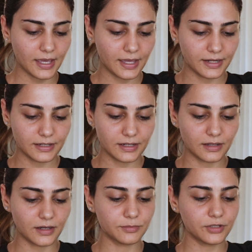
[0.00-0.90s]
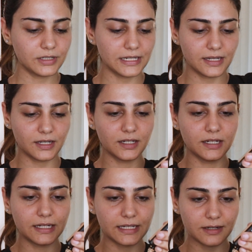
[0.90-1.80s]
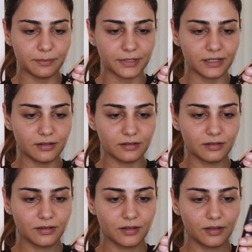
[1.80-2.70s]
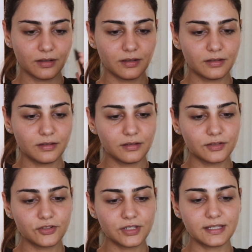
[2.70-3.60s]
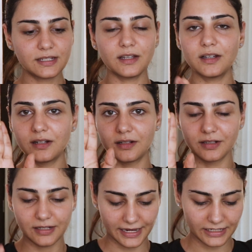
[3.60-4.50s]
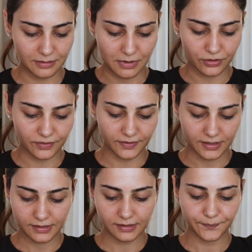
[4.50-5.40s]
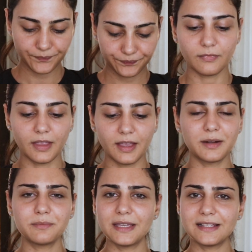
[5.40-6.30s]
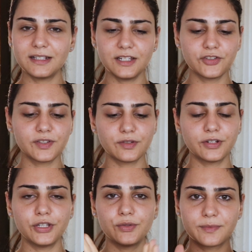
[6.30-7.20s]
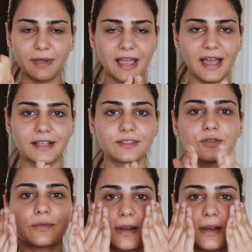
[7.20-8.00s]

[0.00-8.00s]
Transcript: and I'm going to take a little bit, just a tiny amount of this, and I'm basically just going to use my hands to